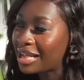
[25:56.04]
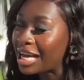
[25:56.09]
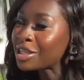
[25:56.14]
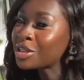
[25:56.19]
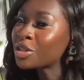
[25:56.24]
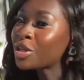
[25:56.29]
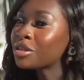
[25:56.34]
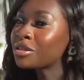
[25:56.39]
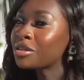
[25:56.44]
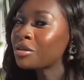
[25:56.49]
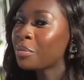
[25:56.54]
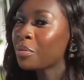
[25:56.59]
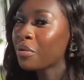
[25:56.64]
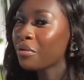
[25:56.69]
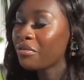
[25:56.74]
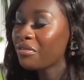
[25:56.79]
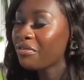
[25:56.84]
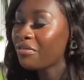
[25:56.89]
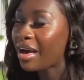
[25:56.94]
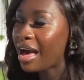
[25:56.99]
That's such a
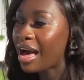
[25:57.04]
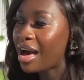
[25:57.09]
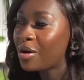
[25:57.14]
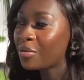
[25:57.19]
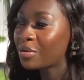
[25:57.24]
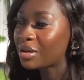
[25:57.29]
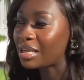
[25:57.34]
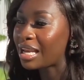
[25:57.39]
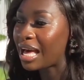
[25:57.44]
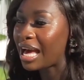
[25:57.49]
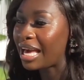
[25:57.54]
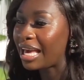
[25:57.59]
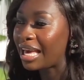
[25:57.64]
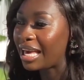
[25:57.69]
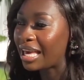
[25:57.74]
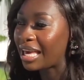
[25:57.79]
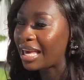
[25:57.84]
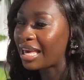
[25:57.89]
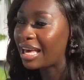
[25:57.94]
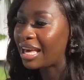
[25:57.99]
profound,
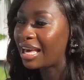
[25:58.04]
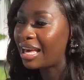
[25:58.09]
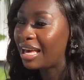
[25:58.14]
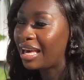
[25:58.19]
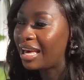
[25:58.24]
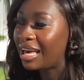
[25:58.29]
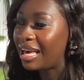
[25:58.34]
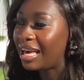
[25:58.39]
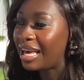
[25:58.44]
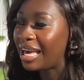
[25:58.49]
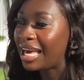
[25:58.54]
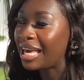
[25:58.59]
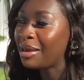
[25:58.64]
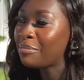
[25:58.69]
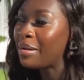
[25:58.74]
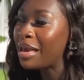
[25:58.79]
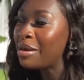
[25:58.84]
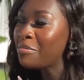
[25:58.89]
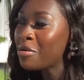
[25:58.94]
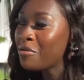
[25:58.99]
like, it
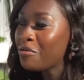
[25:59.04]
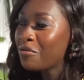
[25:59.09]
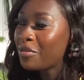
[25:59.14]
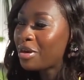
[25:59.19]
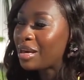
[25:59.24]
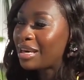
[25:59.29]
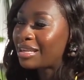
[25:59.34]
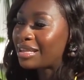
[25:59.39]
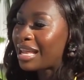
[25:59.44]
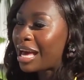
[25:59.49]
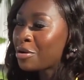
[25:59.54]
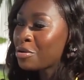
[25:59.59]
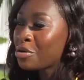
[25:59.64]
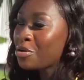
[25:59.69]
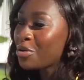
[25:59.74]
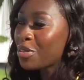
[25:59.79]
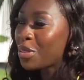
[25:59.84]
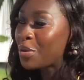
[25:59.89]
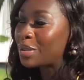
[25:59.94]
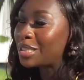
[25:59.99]
made me, I don't
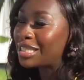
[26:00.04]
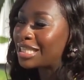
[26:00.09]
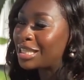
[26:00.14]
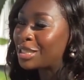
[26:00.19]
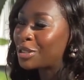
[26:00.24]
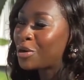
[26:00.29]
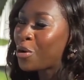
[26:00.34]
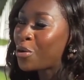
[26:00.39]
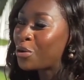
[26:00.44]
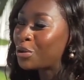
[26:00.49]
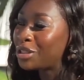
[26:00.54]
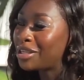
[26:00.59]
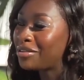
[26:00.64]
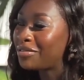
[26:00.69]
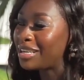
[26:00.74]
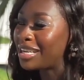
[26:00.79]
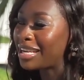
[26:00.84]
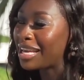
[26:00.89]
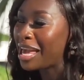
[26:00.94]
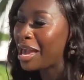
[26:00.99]
know, there was this cold
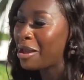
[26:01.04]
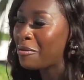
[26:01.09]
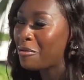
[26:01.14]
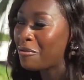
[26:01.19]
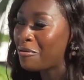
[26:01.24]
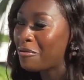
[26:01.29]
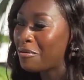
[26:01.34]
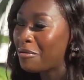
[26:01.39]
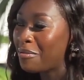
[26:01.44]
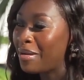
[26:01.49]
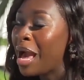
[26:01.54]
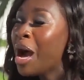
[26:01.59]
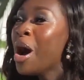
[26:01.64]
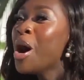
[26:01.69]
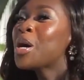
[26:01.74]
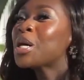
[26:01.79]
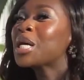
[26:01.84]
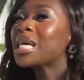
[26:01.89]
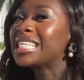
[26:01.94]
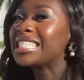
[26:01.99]
shiver that came over me.
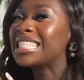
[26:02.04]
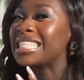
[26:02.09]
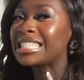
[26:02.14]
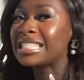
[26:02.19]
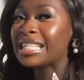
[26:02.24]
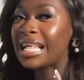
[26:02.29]
Because it's